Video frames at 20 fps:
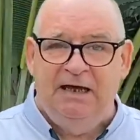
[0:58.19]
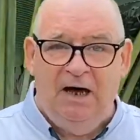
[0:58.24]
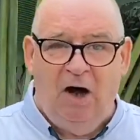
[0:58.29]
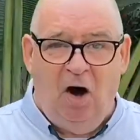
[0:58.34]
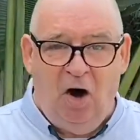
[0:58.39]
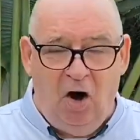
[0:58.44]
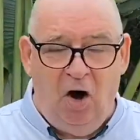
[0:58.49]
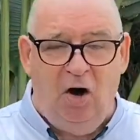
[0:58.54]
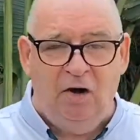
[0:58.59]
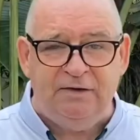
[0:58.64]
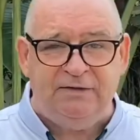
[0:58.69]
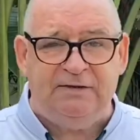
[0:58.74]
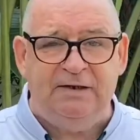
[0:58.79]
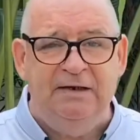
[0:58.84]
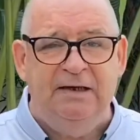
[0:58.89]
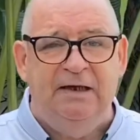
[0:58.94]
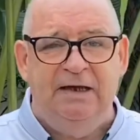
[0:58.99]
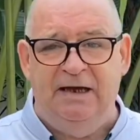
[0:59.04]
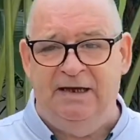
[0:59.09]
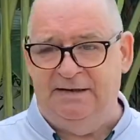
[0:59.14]
hot,
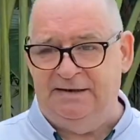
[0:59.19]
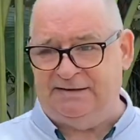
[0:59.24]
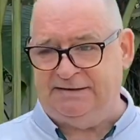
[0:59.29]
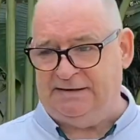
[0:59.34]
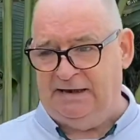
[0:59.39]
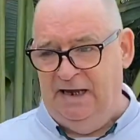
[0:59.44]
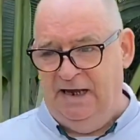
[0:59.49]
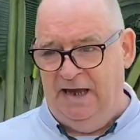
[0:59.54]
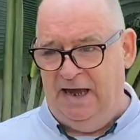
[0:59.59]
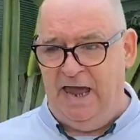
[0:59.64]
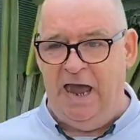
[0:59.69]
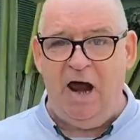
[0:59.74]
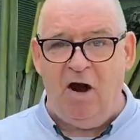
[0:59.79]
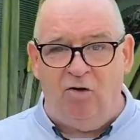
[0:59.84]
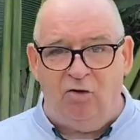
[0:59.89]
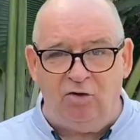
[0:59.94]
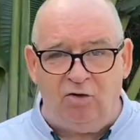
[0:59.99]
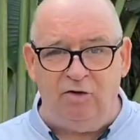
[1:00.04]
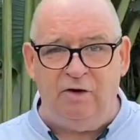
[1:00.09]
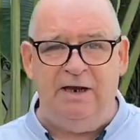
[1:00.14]
it's
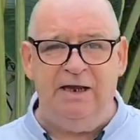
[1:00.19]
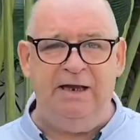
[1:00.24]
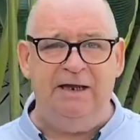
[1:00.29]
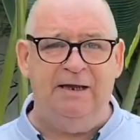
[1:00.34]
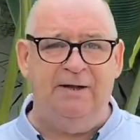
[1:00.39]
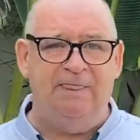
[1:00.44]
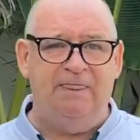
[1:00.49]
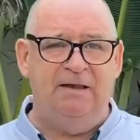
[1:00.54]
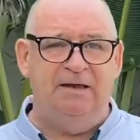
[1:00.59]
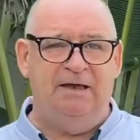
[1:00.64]
Earl Grey,